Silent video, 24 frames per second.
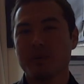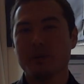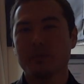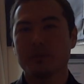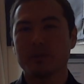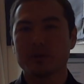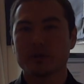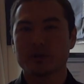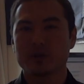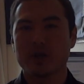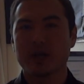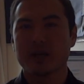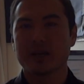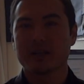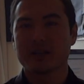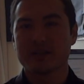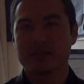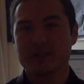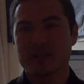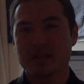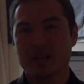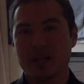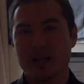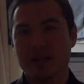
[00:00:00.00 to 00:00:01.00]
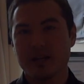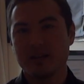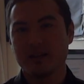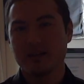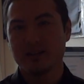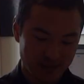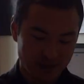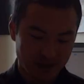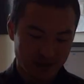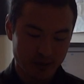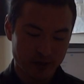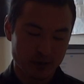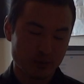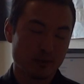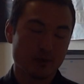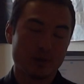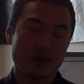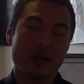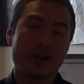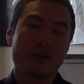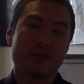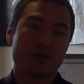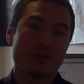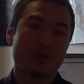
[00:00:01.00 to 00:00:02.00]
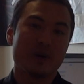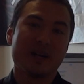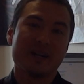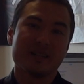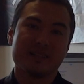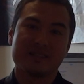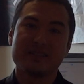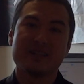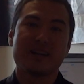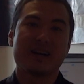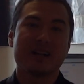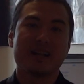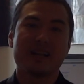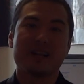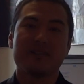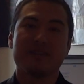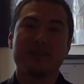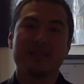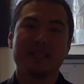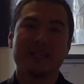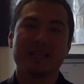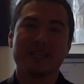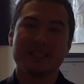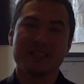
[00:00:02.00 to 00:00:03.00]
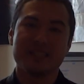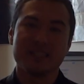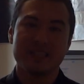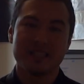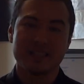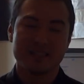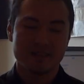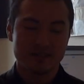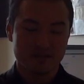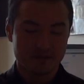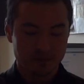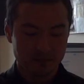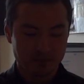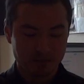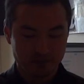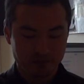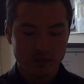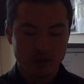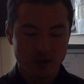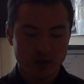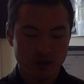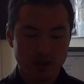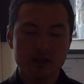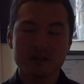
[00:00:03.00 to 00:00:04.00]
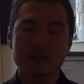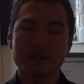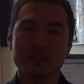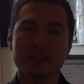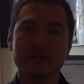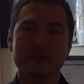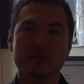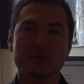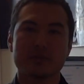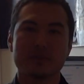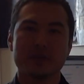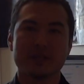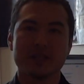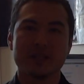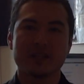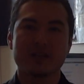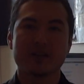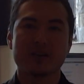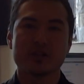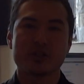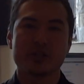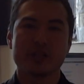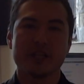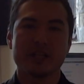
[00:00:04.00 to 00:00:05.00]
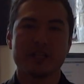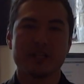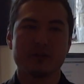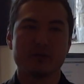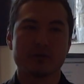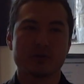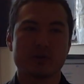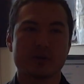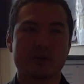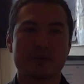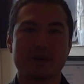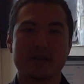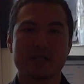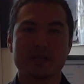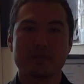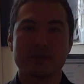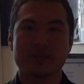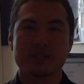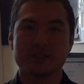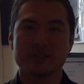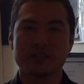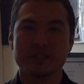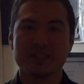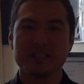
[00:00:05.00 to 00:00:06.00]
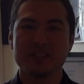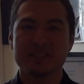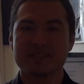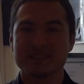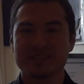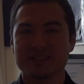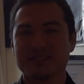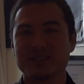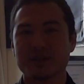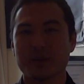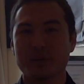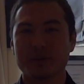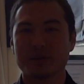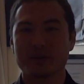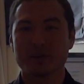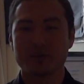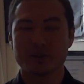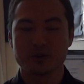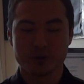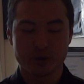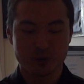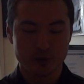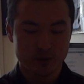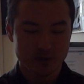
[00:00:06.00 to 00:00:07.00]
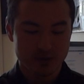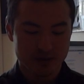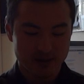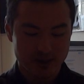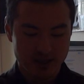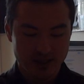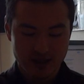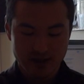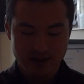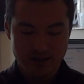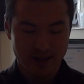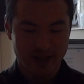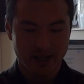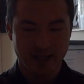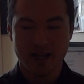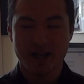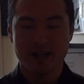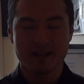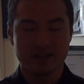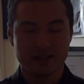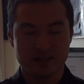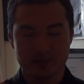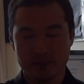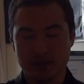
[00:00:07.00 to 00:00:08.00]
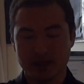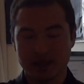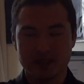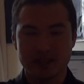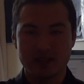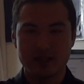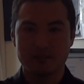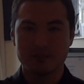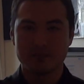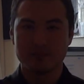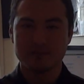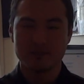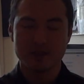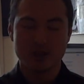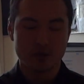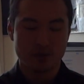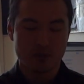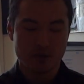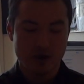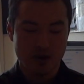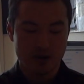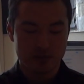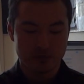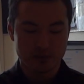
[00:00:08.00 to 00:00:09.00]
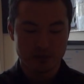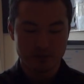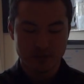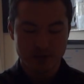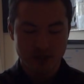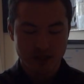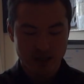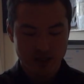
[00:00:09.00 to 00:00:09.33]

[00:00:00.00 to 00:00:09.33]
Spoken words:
people are trying to say, or you would otherwise not have any idea. Luckily for me, conjugation was one of my specialties going through school. Like, I just picked it up, no problem.